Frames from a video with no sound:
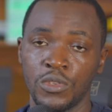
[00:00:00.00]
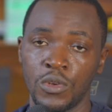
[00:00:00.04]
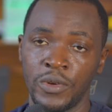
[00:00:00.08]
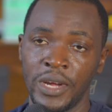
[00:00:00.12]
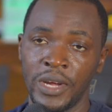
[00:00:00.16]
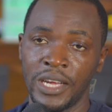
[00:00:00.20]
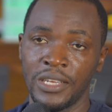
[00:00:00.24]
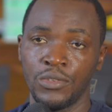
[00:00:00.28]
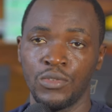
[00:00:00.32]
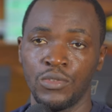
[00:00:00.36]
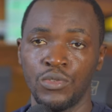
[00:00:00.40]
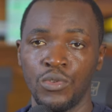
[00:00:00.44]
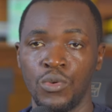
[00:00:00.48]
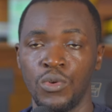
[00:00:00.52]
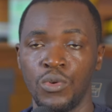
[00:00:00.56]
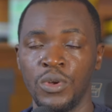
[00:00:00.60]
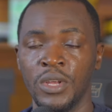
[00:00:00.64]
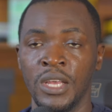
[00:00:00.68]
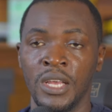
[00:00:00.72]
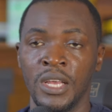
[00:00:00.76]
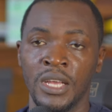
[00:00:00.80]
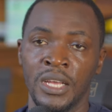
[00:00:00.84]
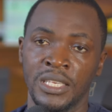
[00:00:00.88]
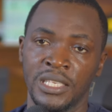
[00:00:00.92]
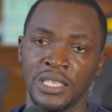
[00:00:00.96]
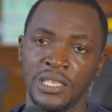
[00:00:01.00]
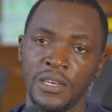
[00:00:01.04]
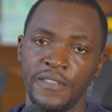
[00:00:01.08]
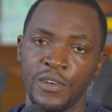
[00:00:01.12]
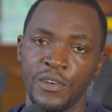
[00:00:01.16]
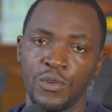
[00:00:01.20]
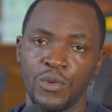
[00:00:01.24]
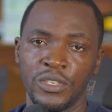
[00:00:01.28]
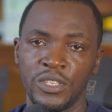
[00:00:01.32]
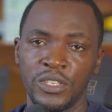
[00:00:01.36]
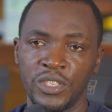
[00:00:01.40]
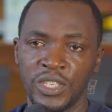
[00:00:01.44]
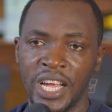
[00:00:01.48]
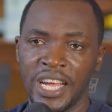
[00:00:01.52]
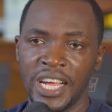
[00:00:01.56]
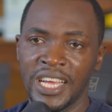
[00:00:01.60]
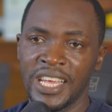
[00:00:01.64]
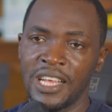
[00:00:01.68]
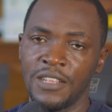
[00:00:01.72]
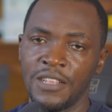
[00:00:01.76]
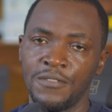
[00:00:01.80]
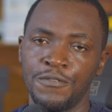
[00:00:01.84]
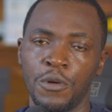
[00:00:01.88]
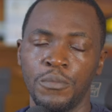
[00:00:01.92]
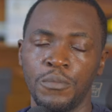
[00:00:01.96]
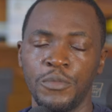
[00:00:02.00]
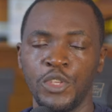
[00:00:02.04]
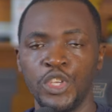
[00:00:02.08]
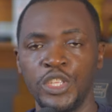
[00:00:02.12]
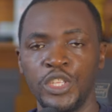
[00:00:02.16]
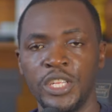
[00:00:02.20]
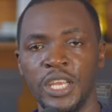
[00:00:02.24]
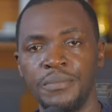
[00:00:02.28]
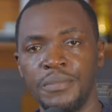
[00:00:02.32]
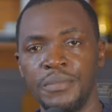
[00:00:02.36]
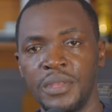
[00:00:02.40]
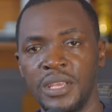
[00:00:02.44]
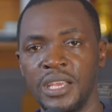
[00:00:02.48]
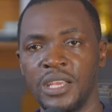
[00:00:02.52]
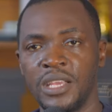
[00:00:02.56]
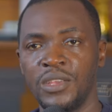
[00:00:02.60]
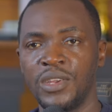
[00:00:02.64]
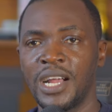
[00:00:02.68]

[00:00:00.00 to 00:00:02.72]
All right, so some of the courses you can get from Udemy,